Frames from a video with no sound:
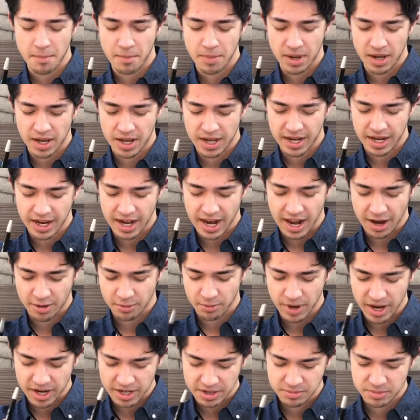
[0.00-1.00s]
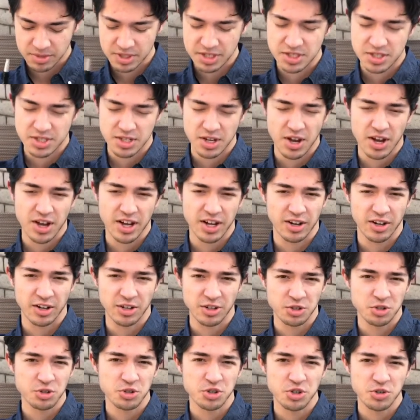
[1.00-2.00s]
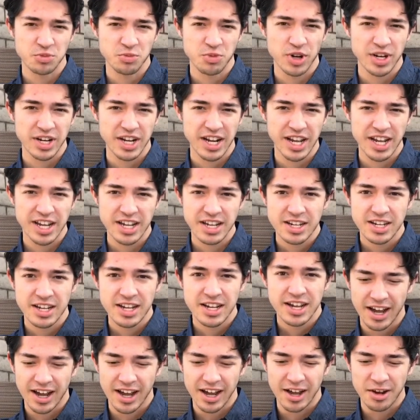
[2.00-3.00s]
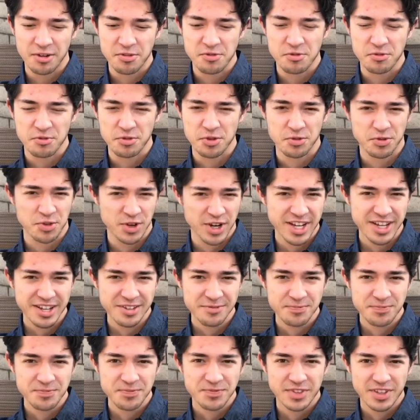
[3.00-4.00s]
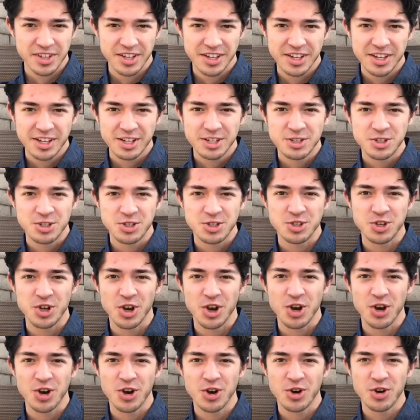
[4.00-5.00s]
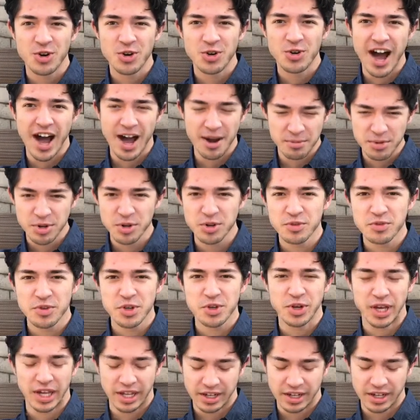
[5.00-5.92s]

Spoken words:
but I randomly saw it on YouTube one day for free. So I'm going to review